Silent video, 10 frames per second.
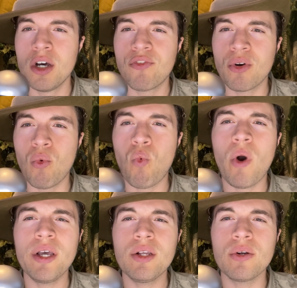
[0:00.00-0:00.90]
for
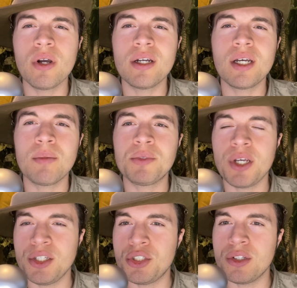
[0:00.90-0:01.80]
wider
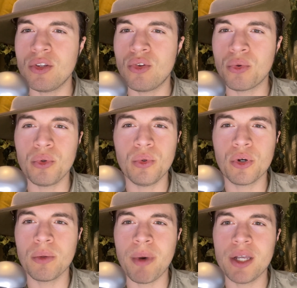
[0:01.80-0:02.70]
adaptation through
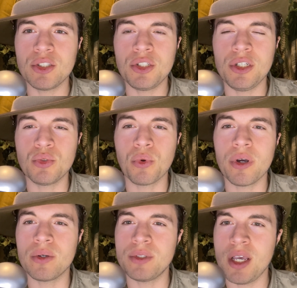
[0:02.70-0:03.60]
Her Majesty's
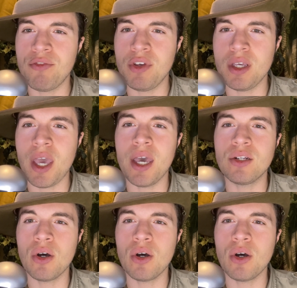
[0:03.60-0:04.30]
Royal Navy and